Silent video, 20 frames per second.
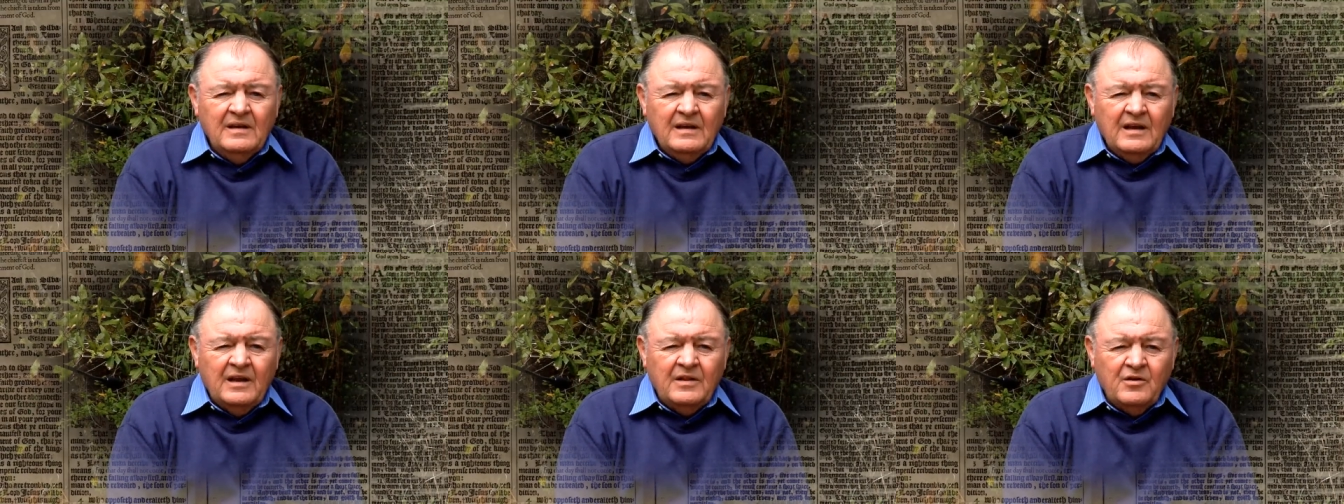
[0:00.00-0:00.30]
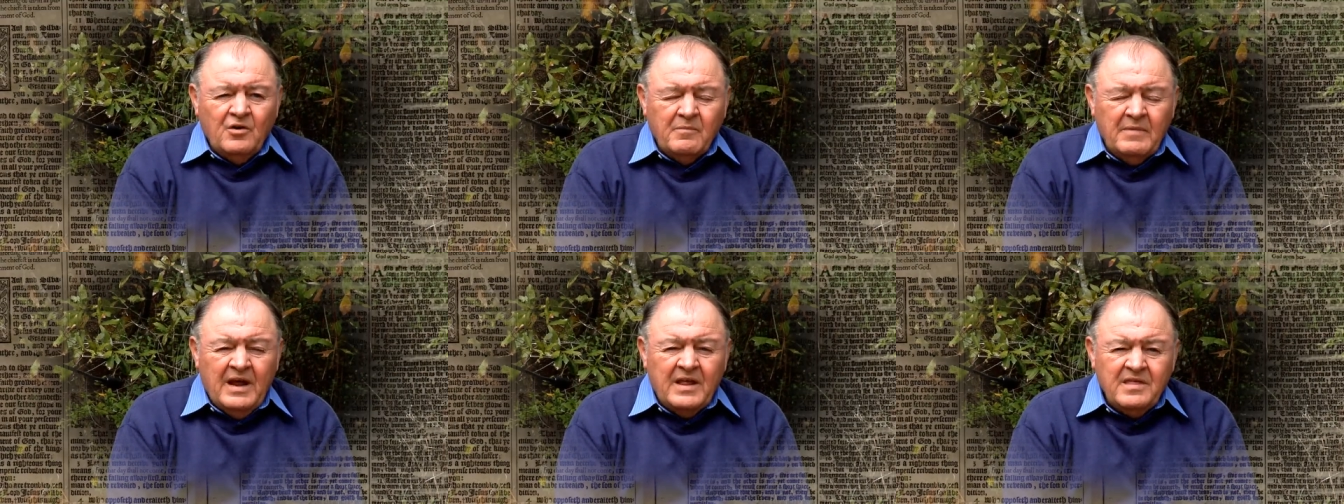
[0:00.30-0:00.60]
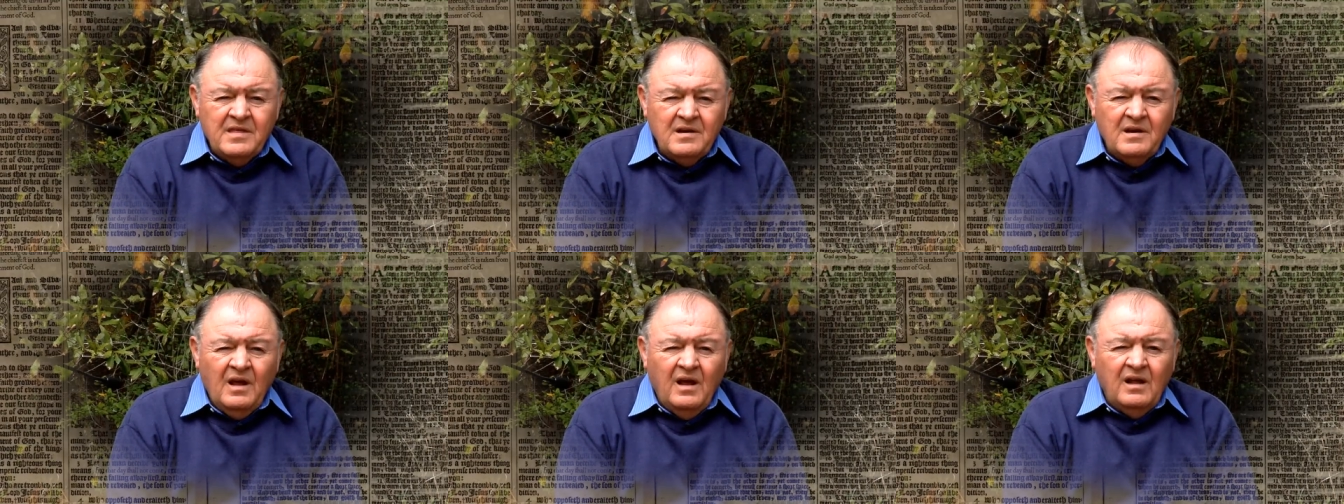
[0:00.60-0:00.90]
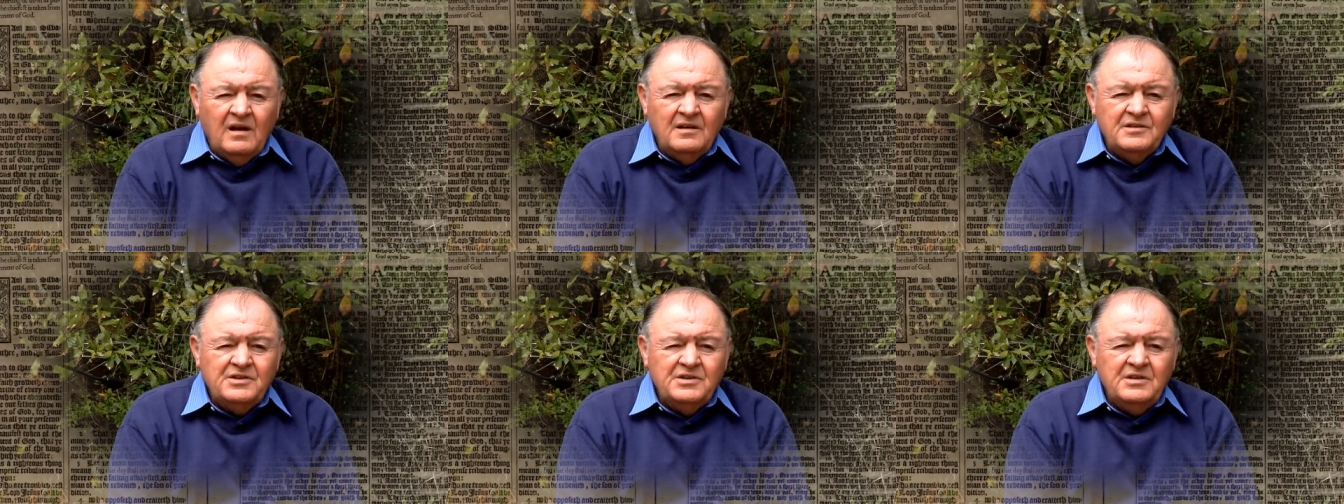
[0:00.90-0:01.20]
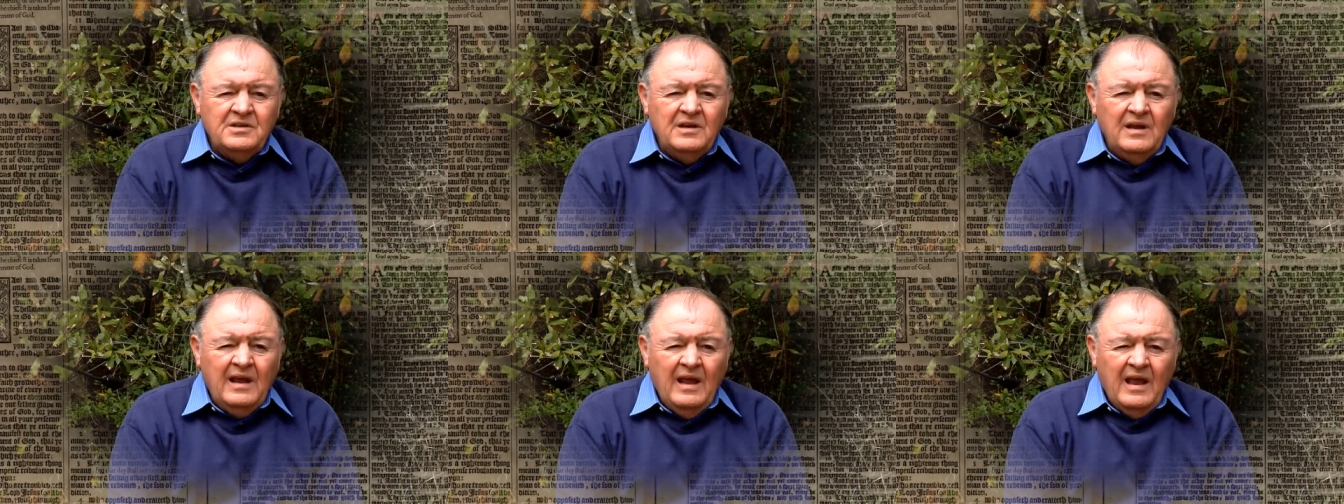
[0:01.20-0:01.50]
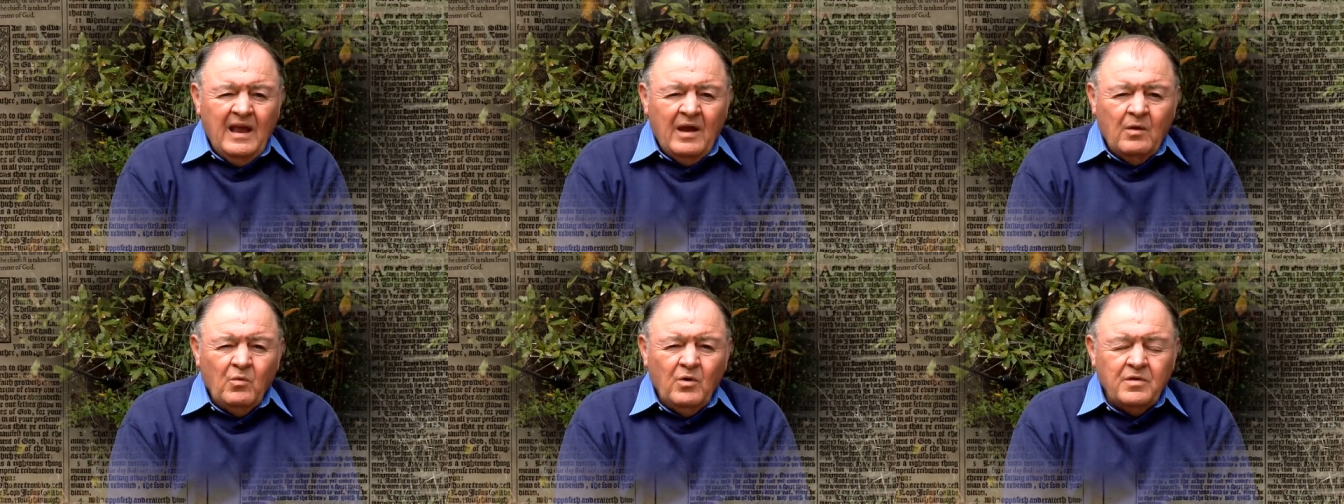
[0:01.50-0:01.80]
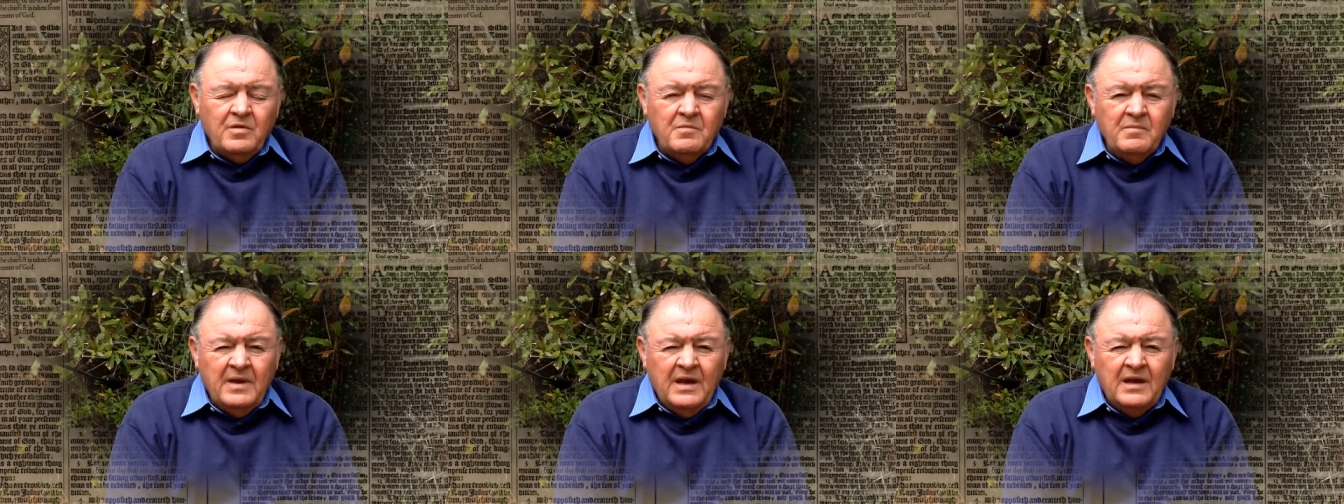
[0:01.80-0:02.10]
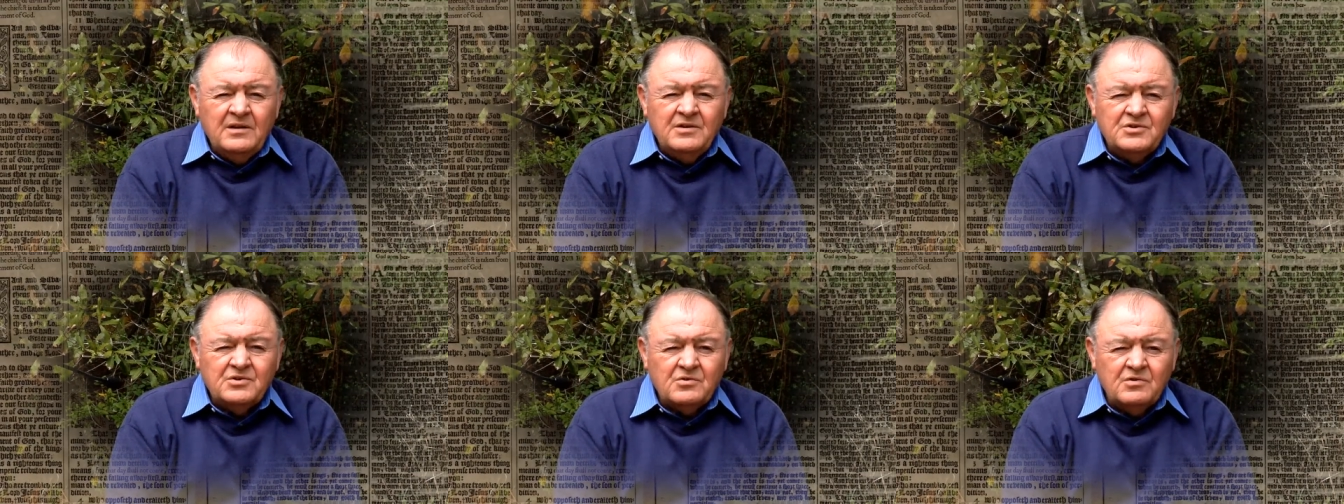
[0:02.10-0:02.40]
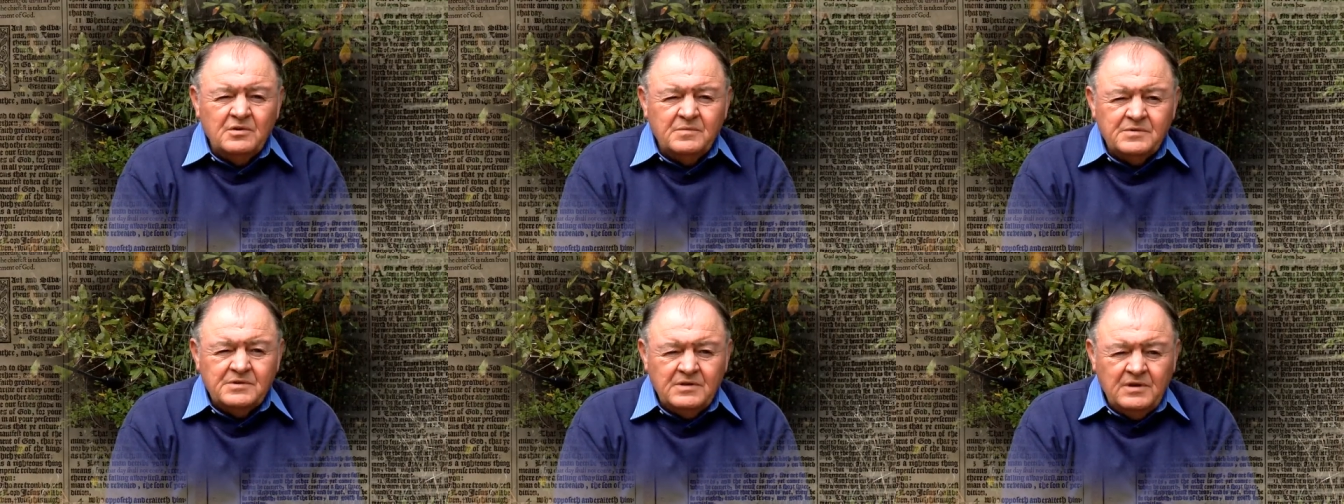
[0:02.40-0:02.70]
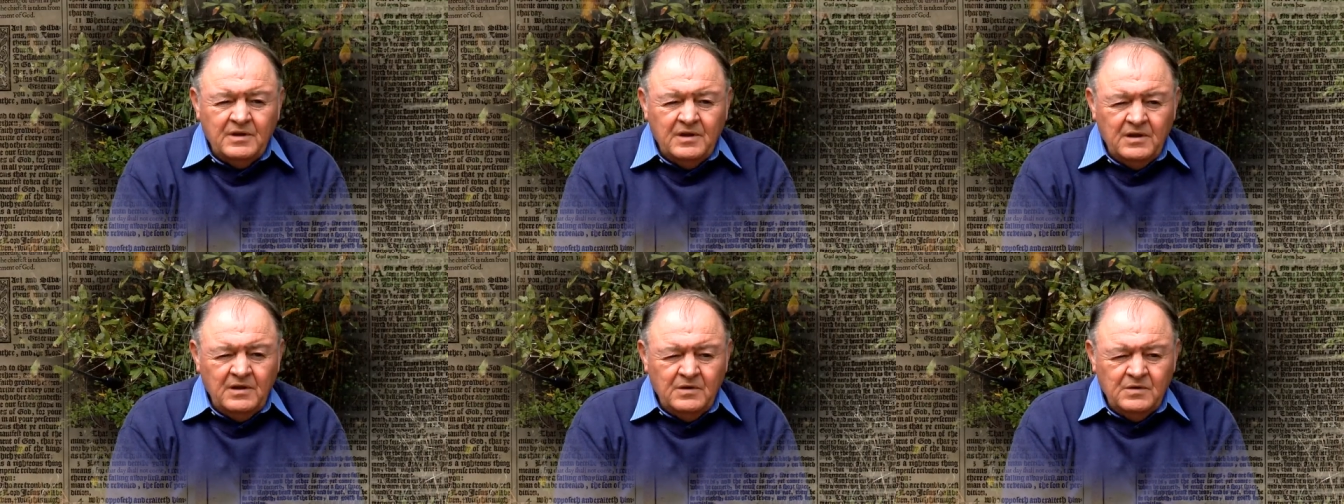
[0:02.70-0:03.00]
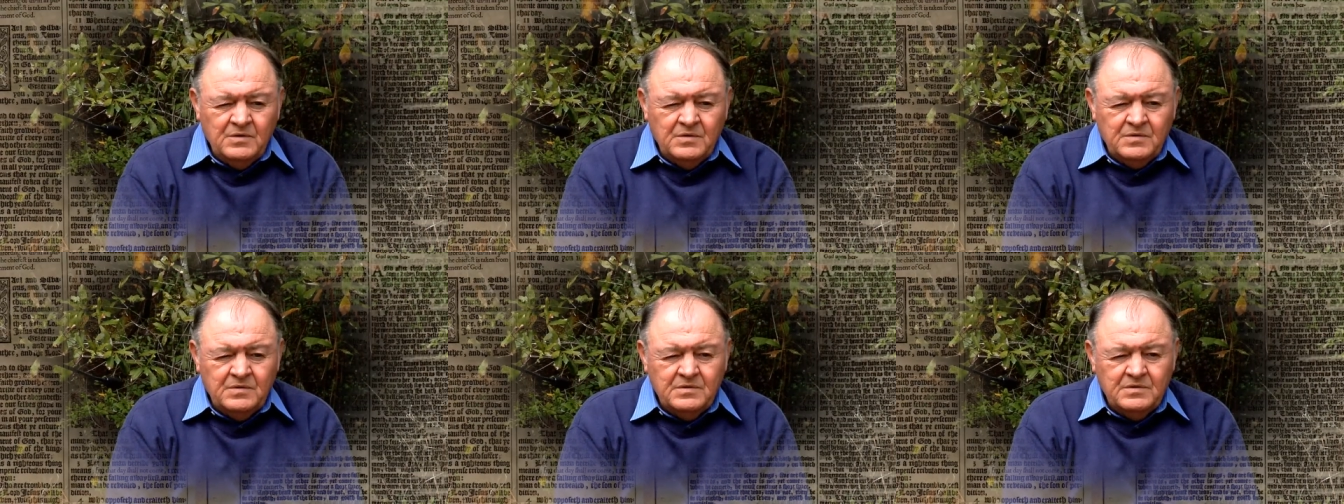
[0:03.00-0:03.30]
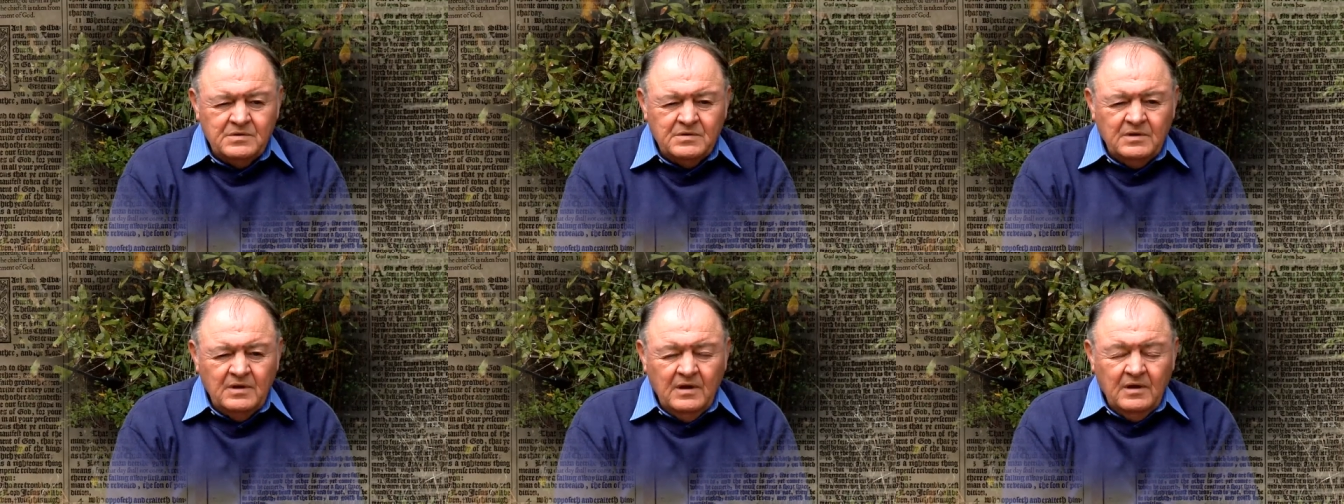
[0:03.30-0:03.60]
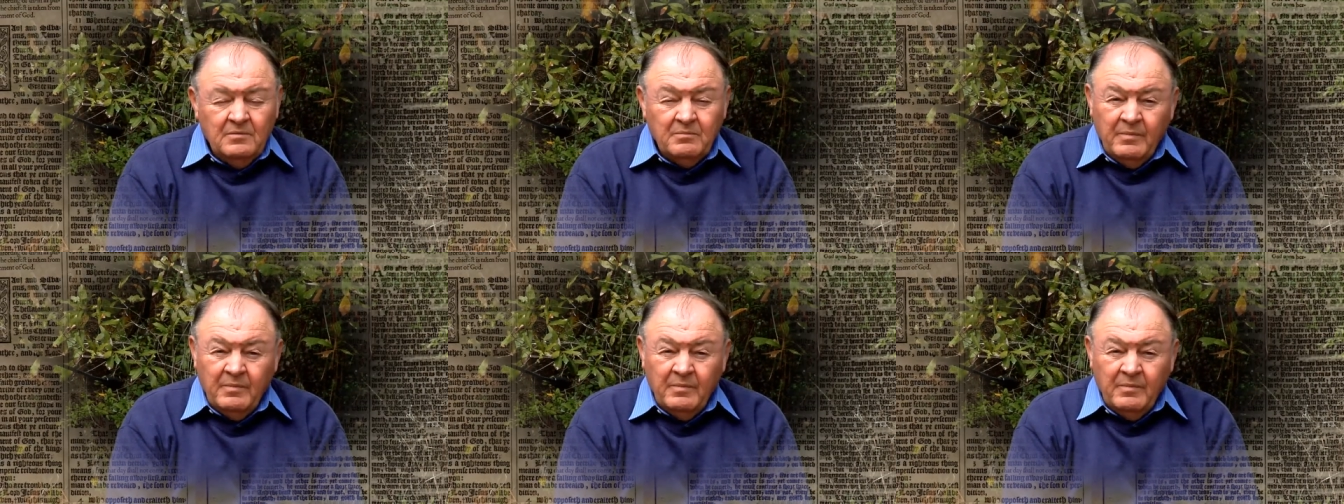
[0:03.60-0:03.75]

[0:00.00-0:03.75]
in their methodology, and with the manuscripts that they used.